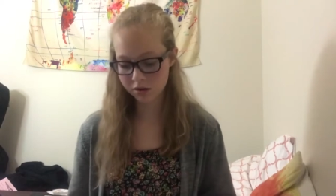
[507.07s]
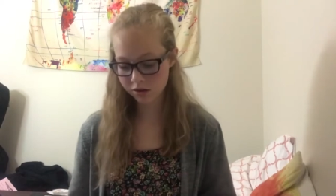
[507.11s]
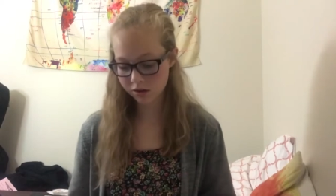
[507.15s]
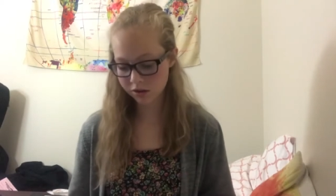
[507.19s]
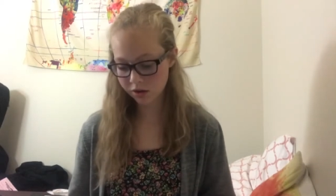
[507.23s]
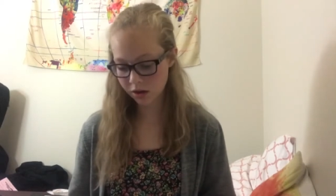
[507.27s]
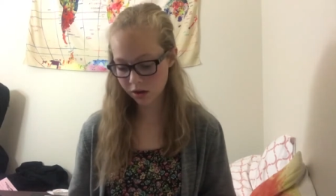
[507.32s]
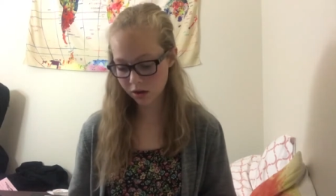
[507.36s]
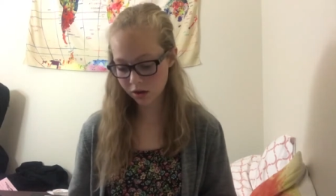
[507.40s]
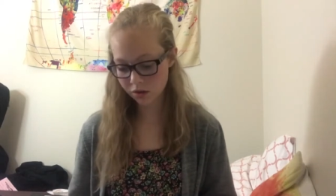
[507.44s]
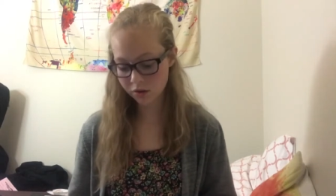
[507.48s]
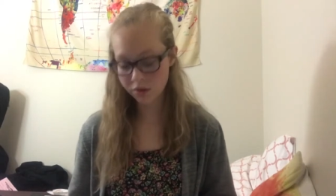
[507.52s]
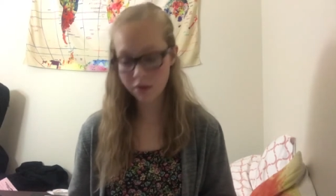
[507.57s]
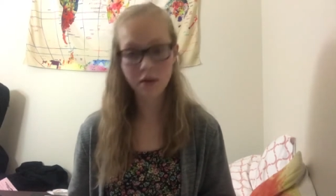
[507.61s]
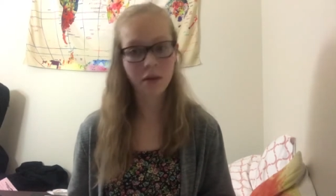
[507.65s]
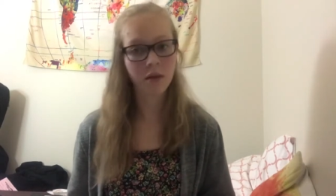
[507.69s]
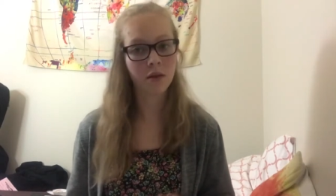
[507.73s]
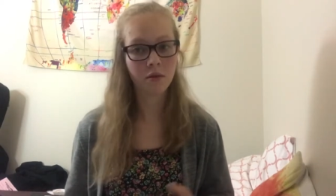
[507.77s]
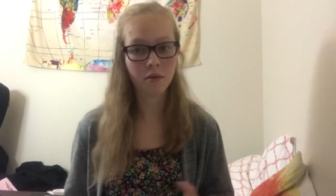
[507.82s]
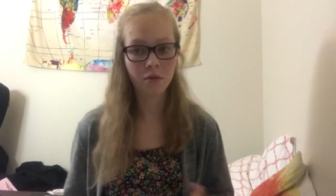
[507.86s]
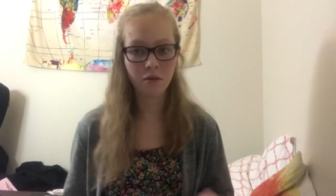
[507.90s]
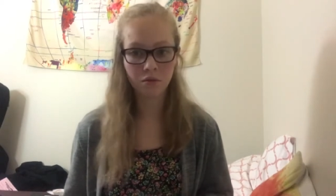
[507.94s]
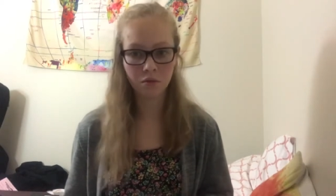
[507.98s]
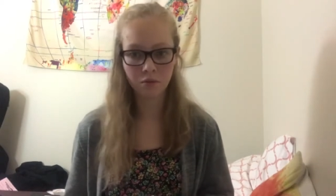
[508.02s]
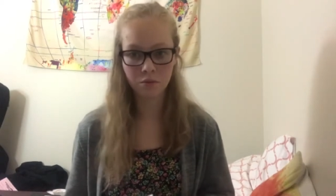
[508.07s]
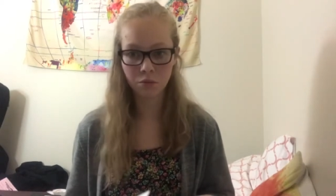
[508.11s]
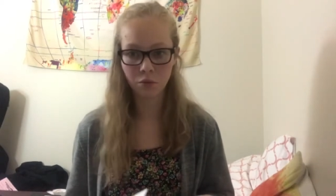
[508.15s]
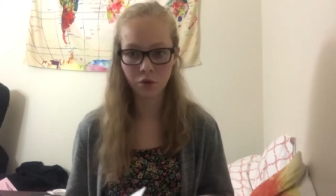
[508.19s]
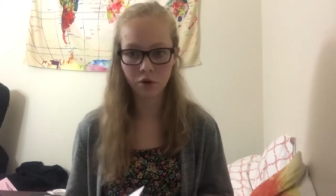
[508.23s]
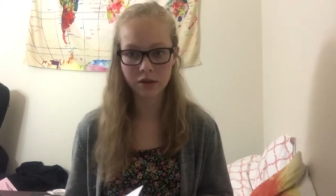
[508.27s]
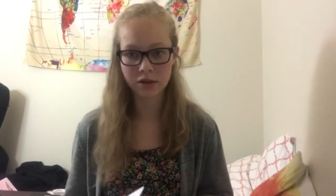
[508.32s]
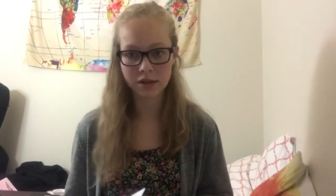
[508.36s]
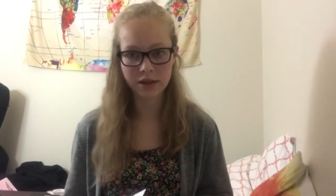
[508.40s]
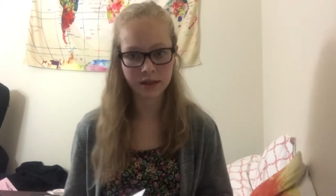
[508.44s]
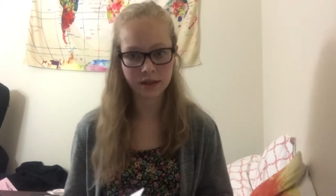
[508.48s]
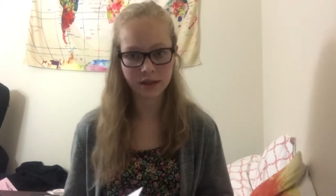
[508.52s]
so
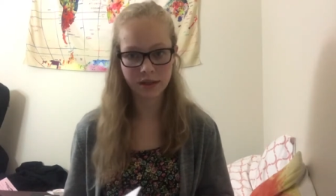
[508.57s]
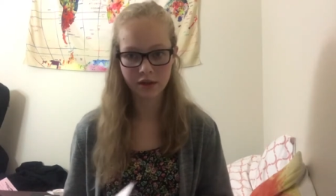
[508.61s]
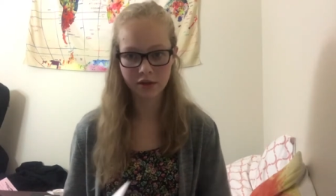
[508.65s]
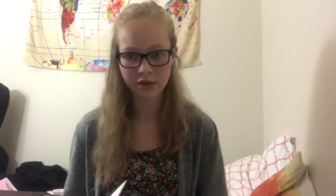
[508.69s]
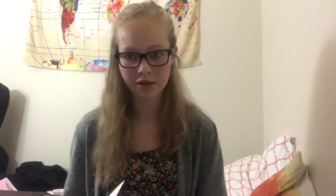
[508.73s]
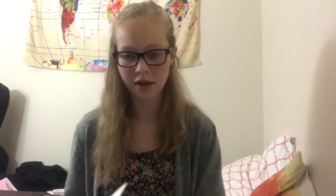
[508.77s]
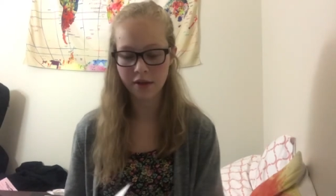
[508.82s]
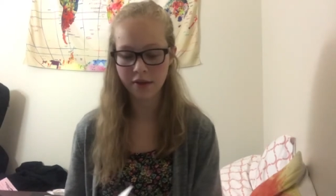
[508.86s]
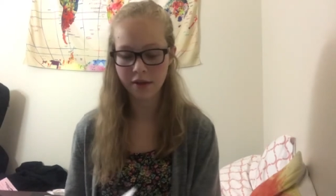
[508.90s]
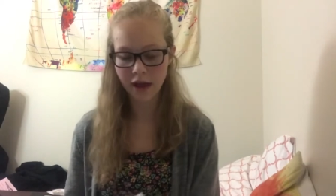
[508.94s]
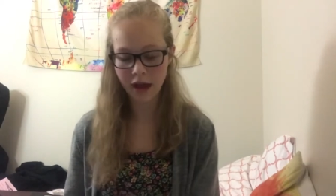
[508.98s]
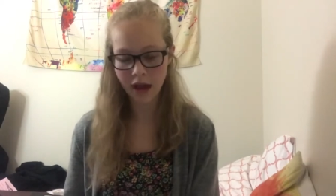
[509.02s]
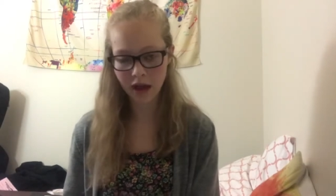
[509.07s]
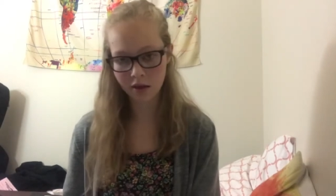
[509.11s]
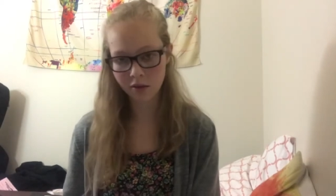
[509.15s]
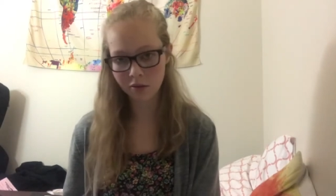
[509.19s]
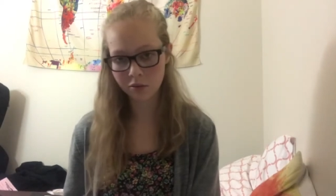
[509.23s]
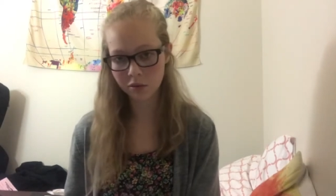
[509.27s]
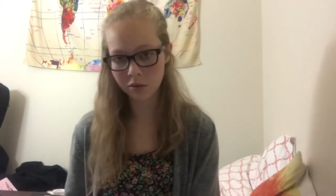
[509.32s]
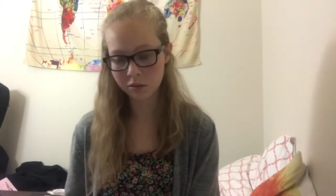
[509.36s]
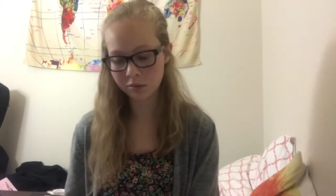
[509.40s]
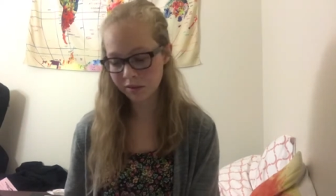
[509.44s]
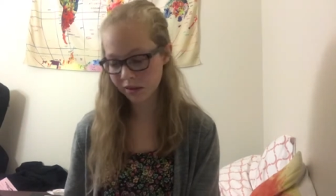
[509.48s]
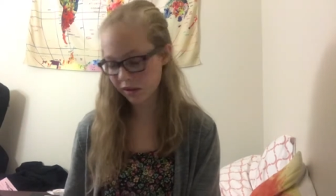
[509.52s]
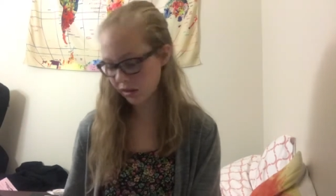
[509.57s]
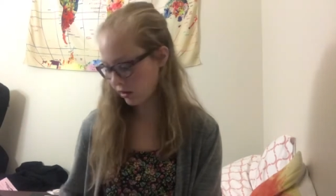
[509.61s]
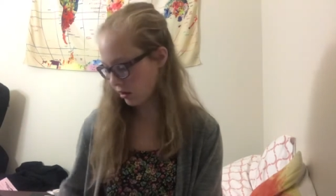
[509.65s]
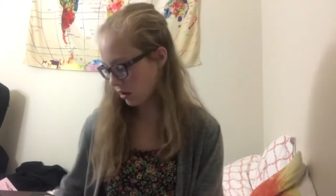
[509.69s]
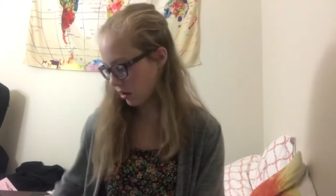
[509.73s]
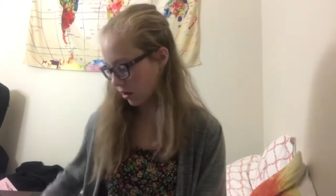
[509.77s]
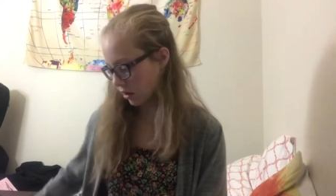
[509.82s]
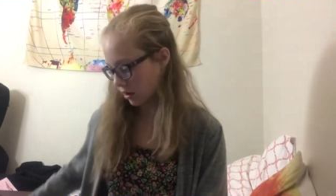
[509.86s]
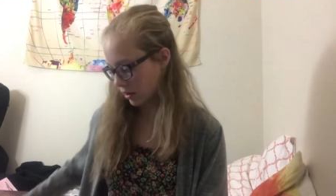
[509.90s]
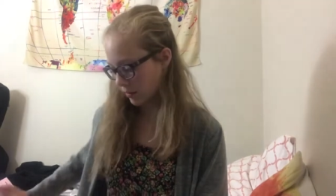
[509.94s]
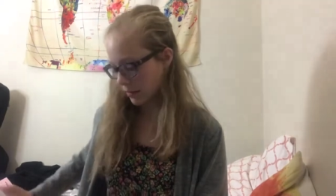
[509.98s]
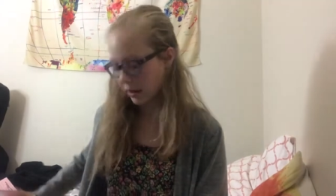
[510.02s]
more details on that will be
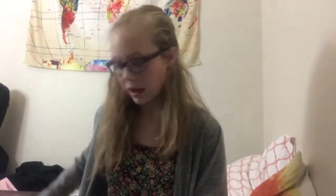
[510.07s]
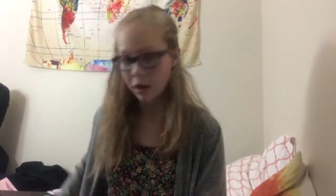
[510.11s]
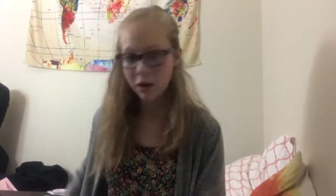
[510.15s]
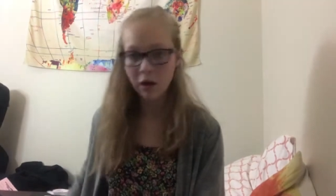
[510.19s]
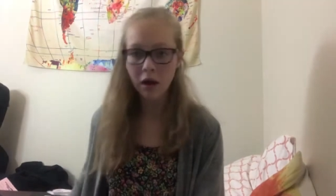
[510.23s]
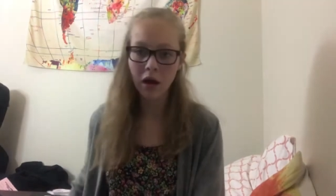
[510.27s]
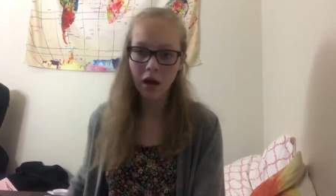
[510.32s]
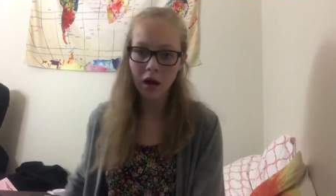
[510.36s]
talked about,